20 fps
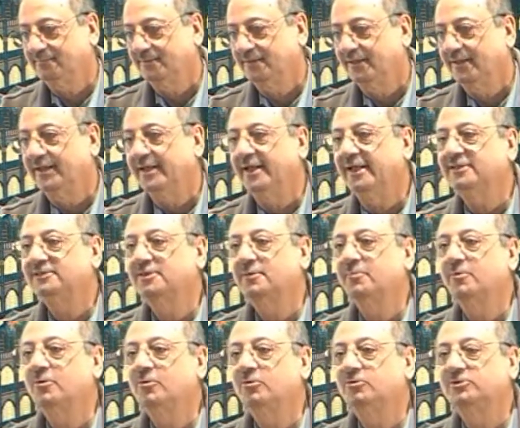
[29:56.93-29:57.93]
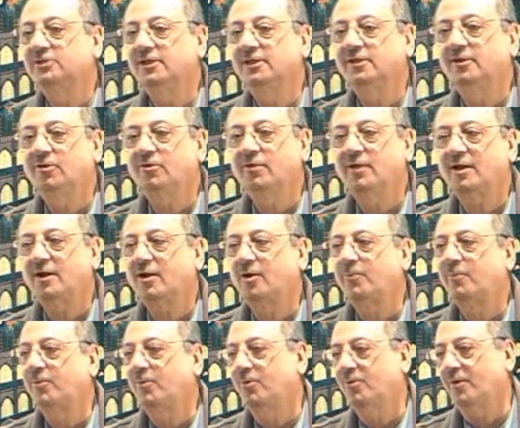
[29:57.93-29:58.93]
Is ibnu singular or
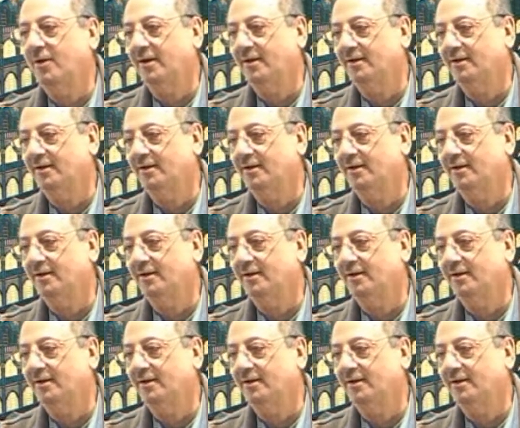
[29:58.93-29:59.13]
plural?